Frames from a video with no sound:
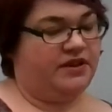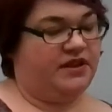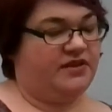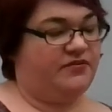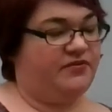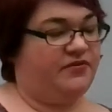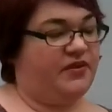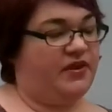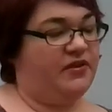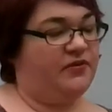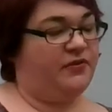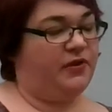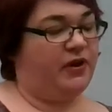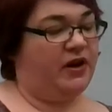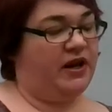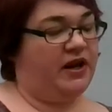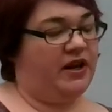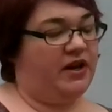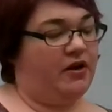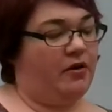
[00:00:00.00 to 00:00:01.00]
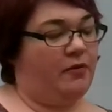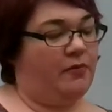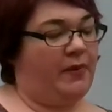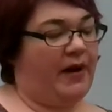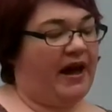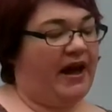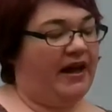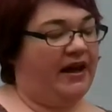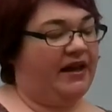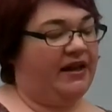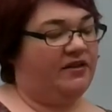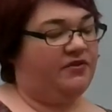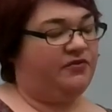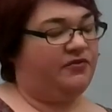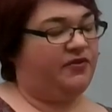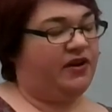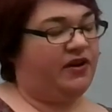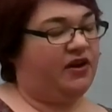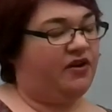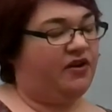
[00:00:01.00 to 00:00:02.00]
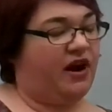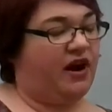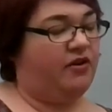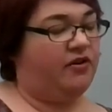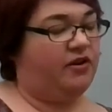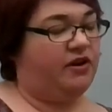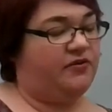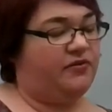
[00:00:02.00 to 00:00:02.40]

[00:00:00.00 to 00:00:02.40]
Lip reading: And feel free and go back and figure out